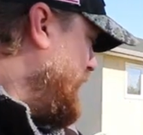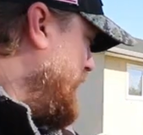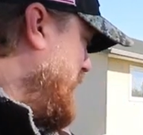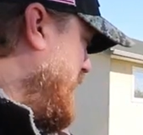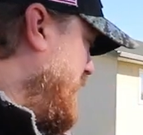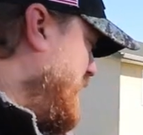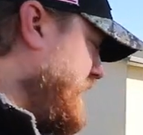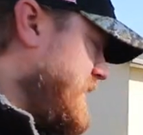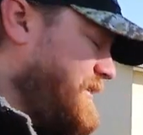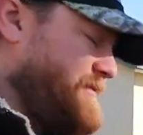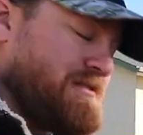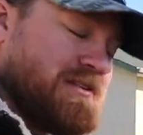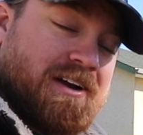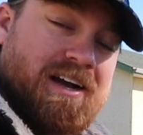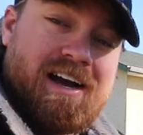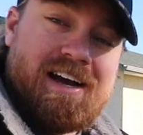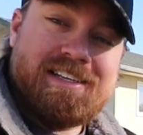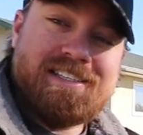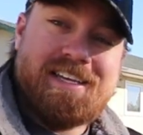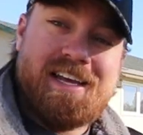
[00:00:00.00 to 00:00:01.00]
I'll give you
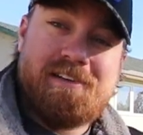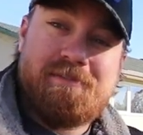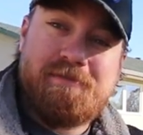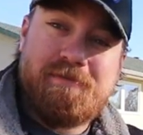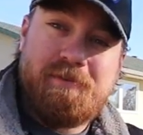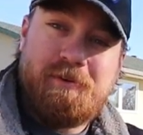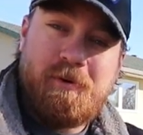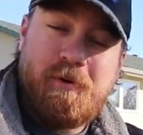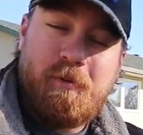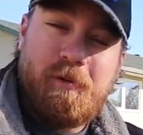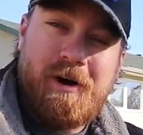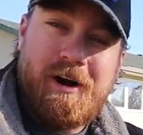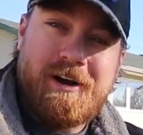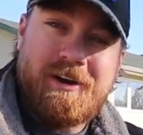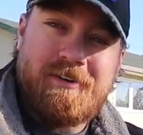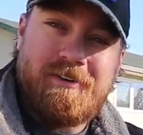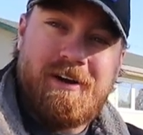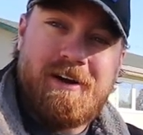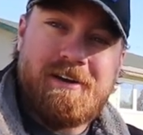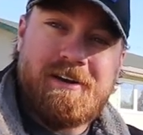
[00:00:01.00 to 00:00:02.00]
guys a full
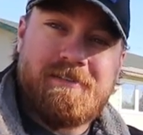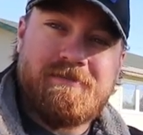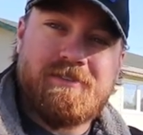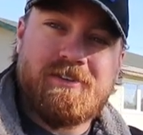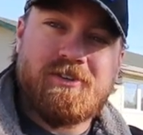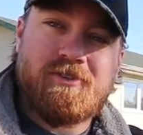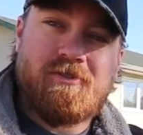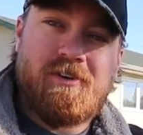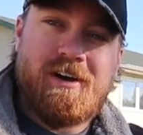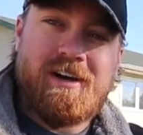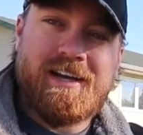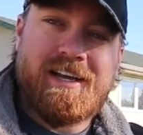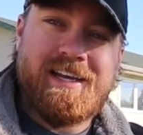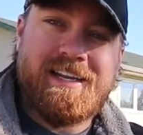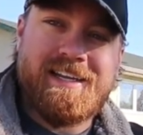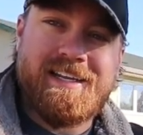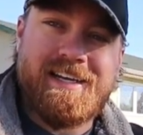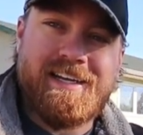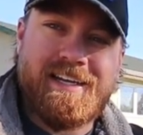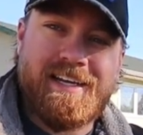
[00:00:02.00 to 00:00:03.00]
walk around of the truck
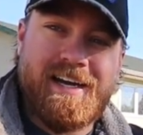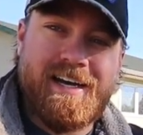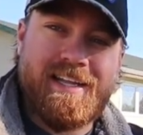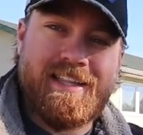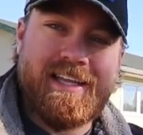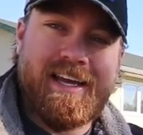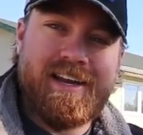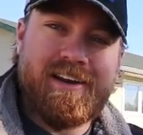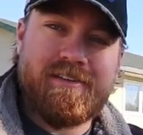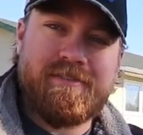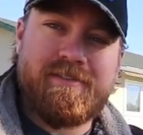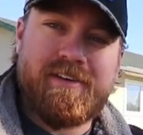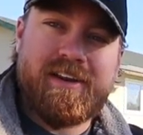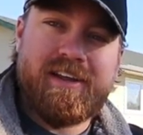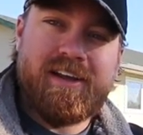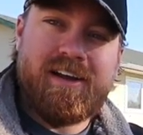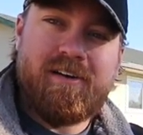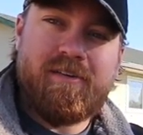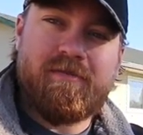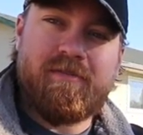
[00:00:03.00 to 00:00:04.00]
in a later
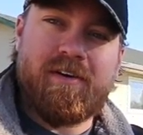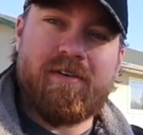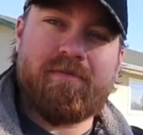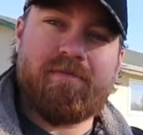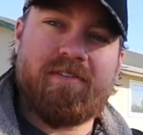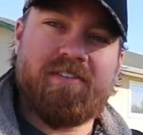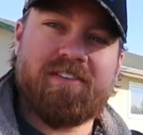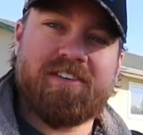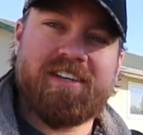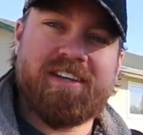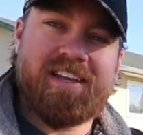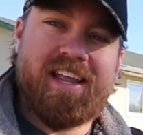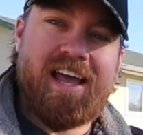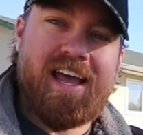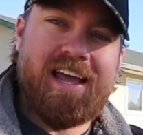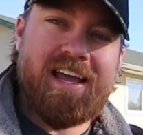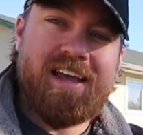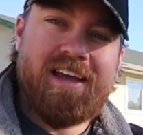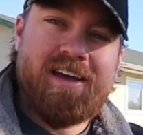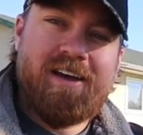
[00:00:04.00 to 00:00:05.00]
video, but for
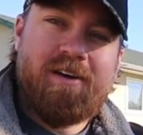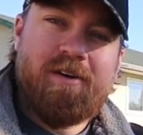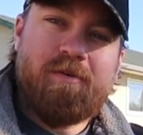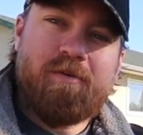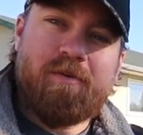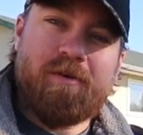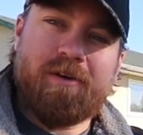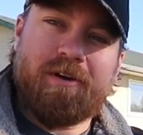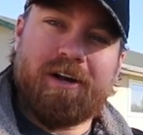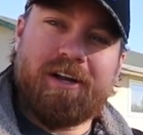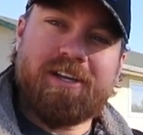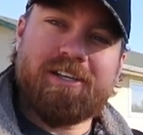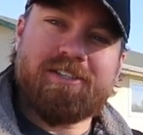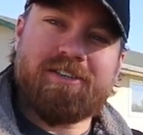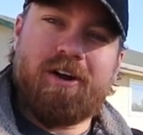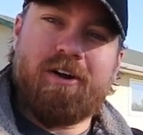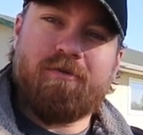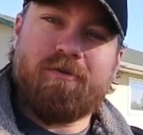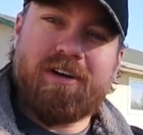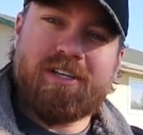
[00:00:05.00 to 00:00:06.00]
today, we're gonna
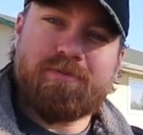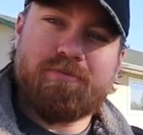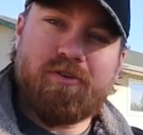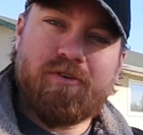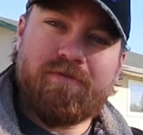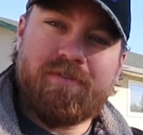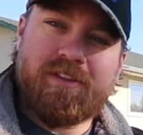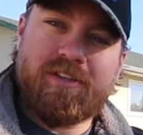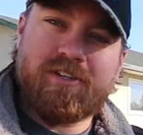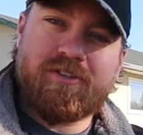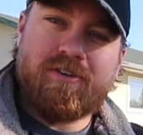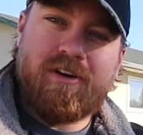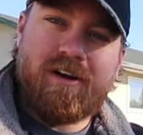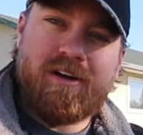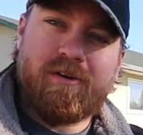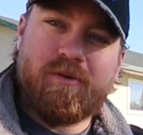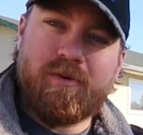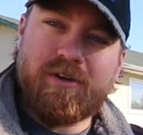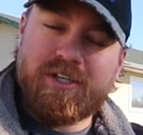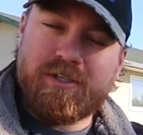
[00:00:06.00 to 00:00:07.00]
start rust proofing the
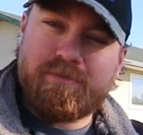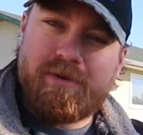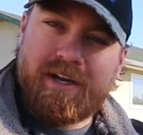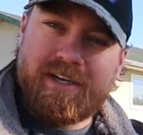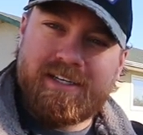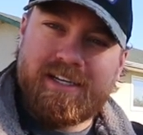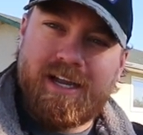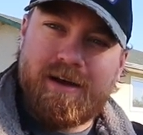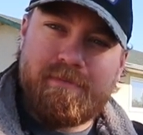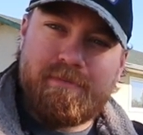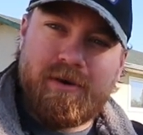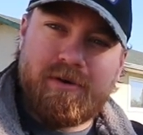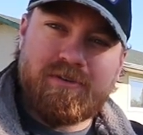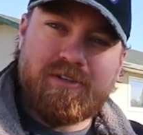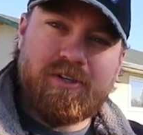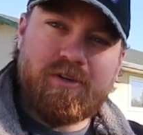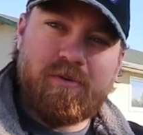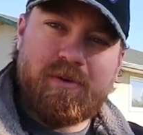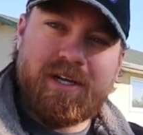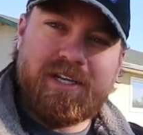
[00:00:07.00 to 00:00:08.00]
truck. We just picked it up about
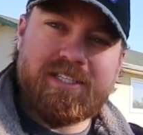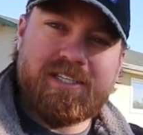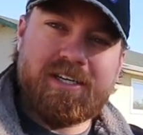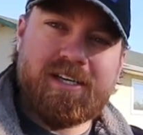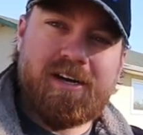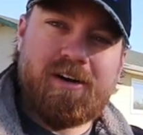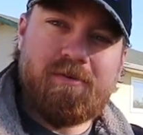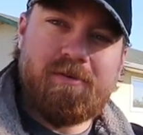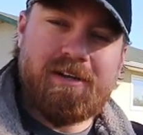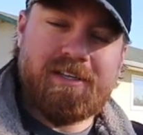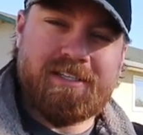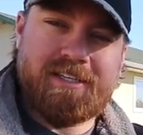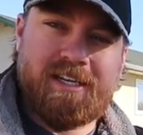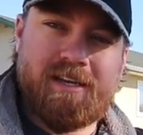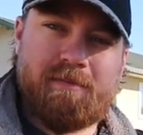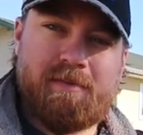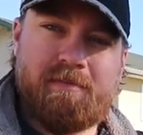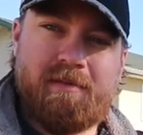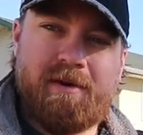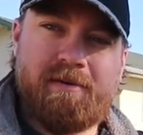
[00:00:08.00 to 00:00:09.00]
2 weeks ago, and it's
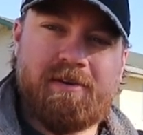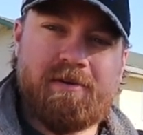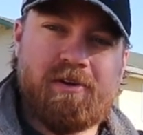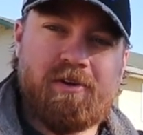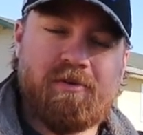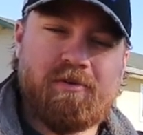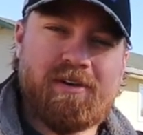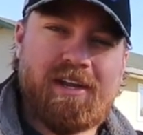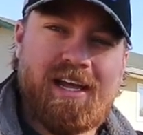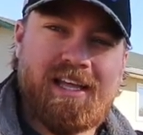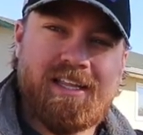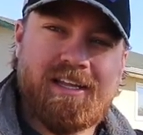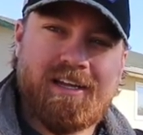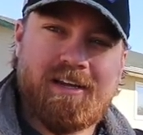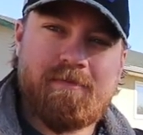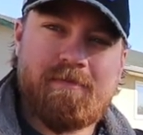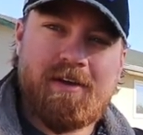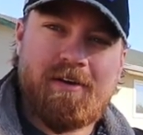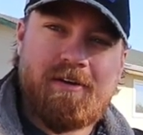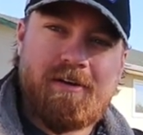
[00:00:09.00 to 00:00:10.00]
gonna be my new daily
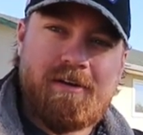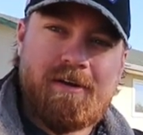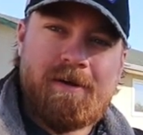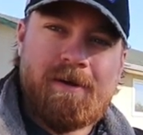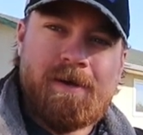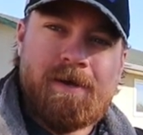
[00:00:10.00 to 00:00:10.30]
commuter.